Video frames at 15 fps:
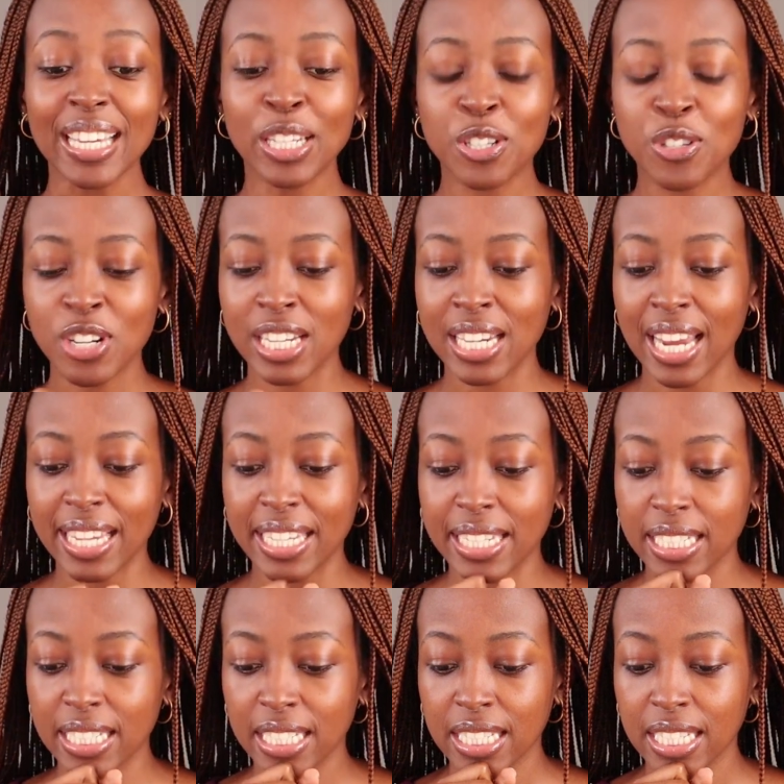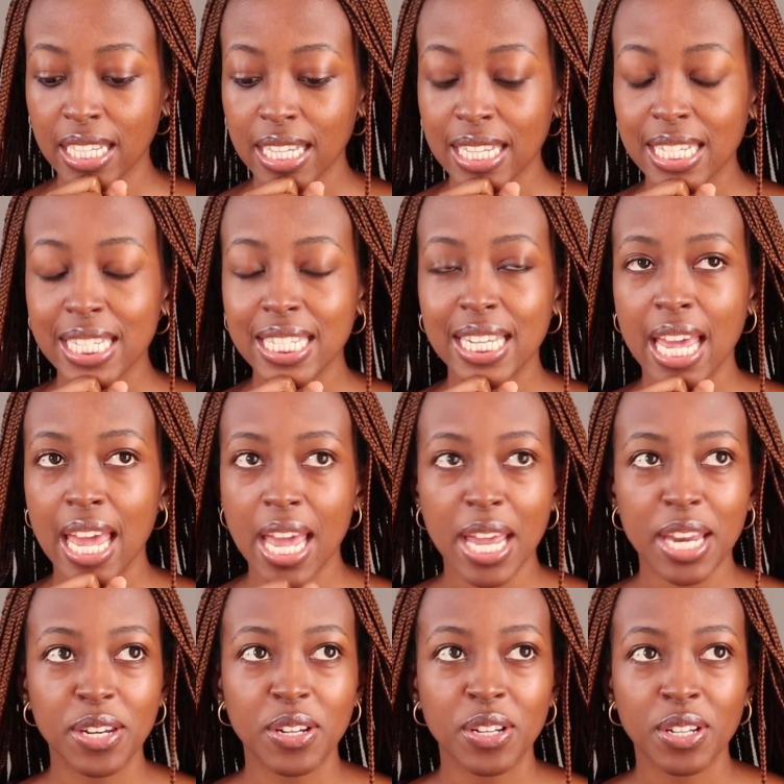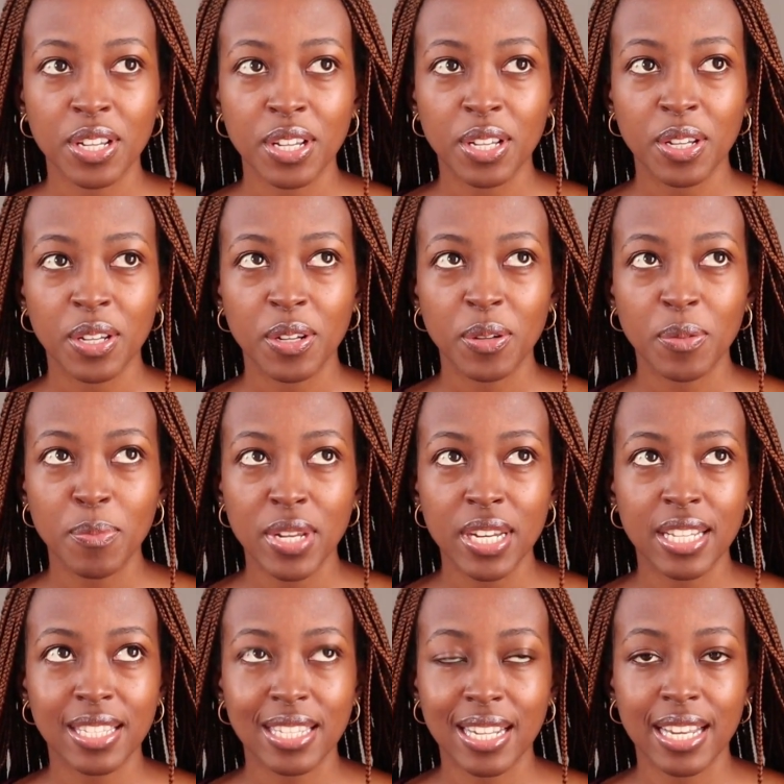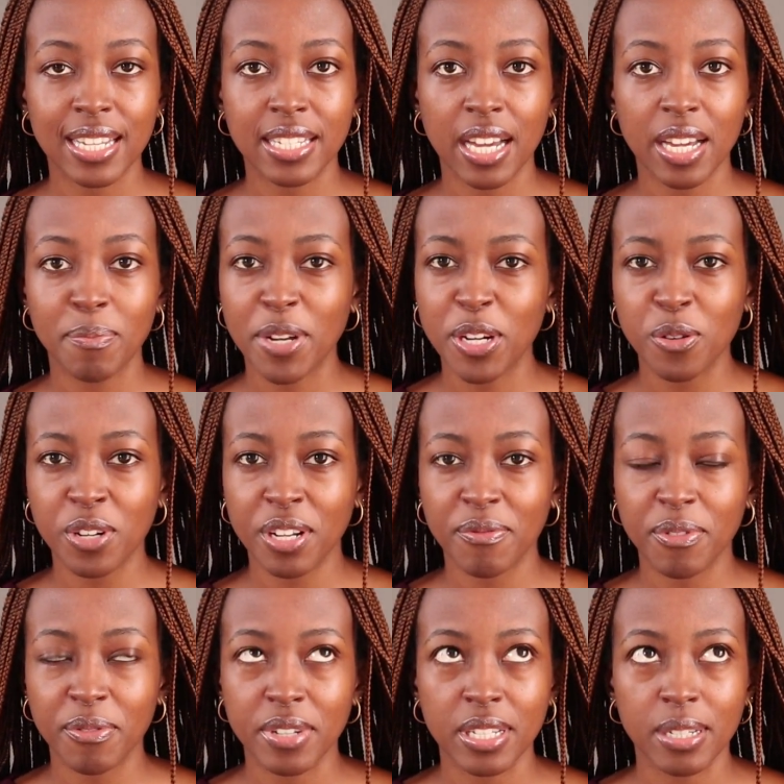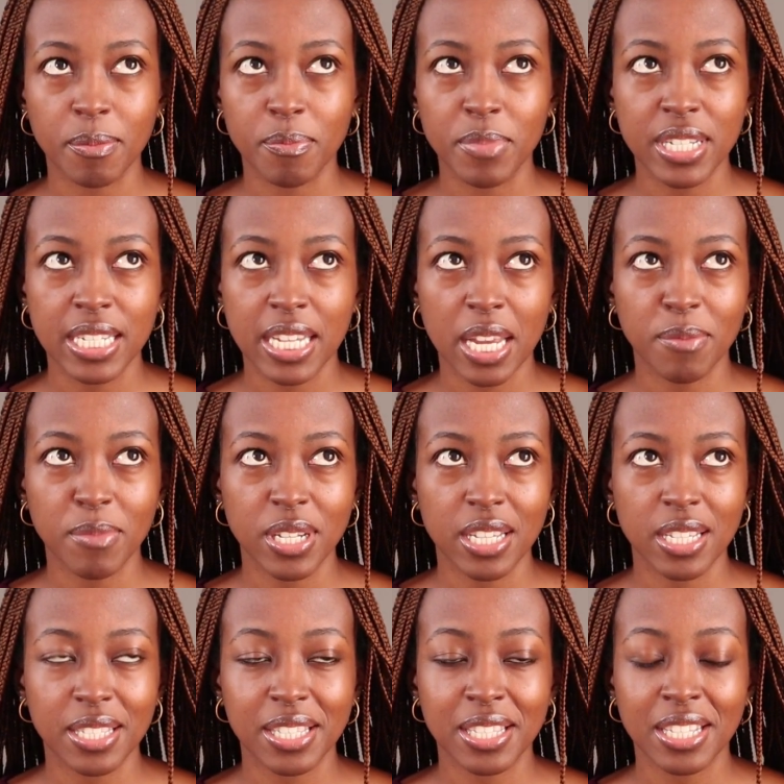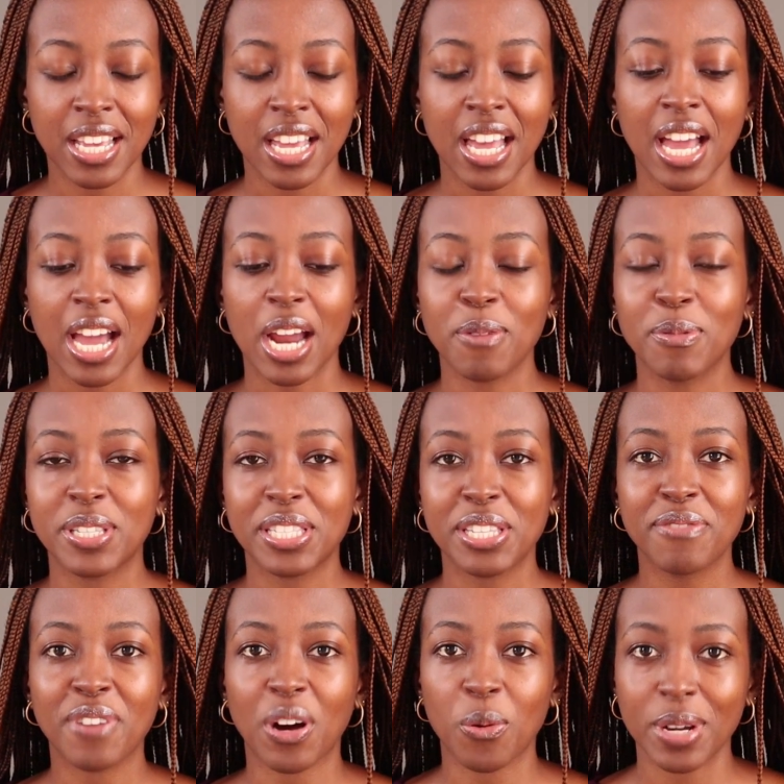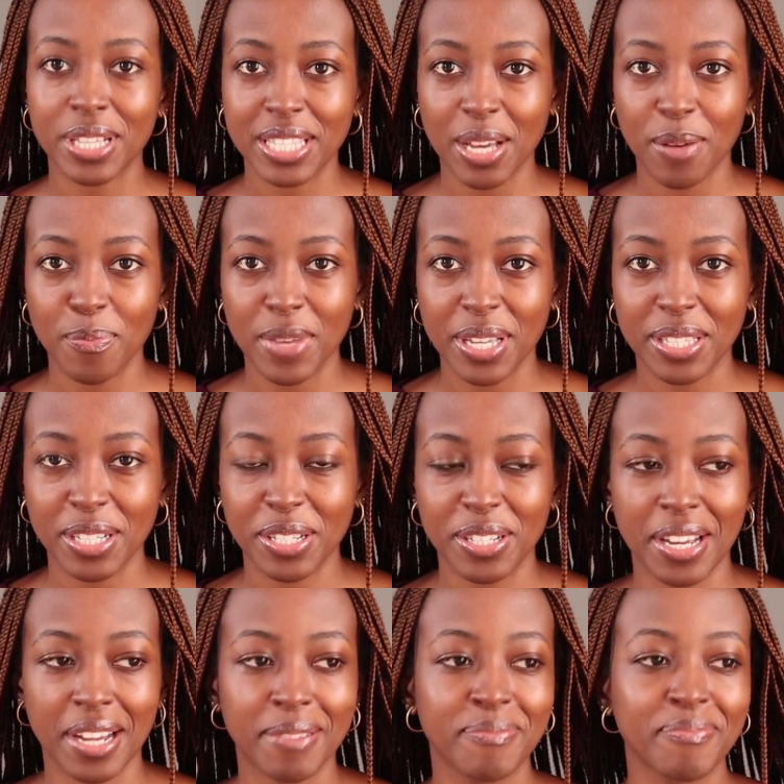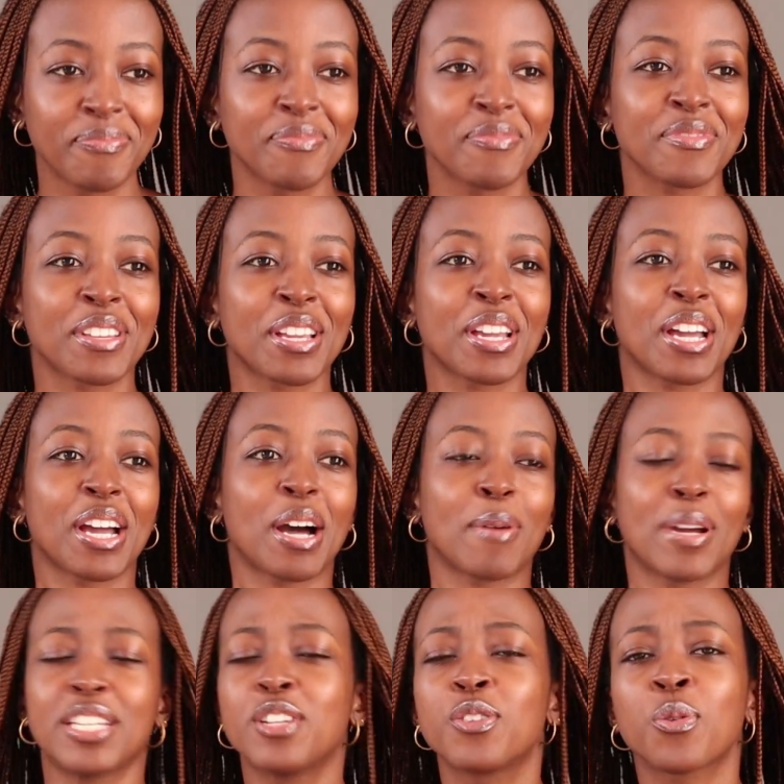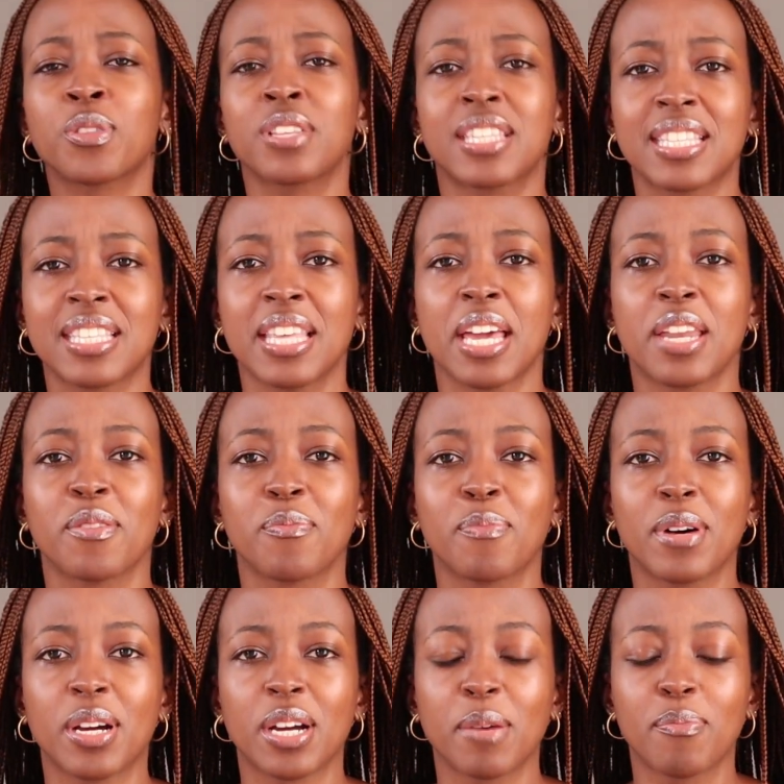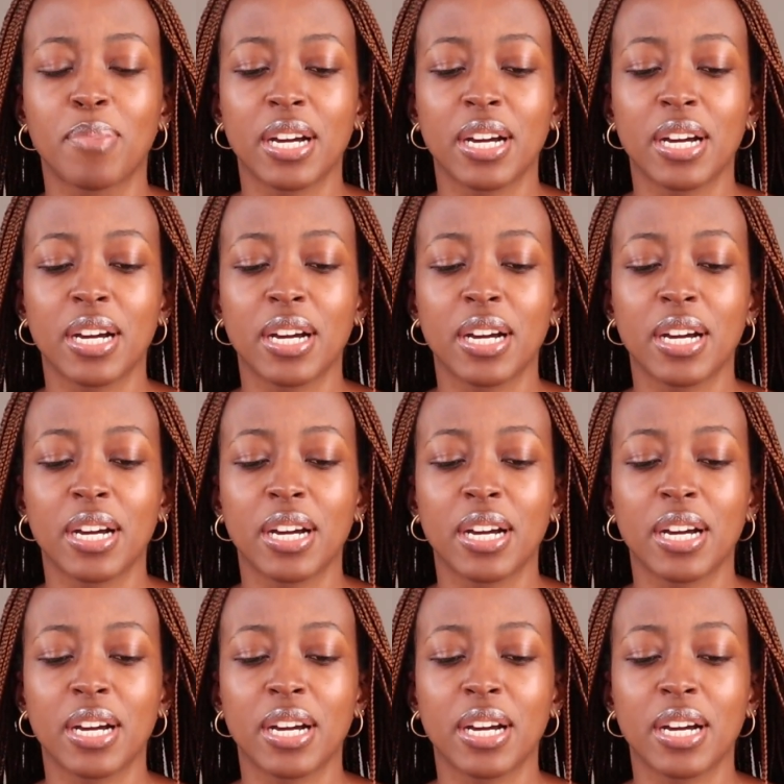Literally, like, 10... minutes later, it may not have even been 10 minutes, I receive a WhatsApp message. Yeah, I didn't know this then, but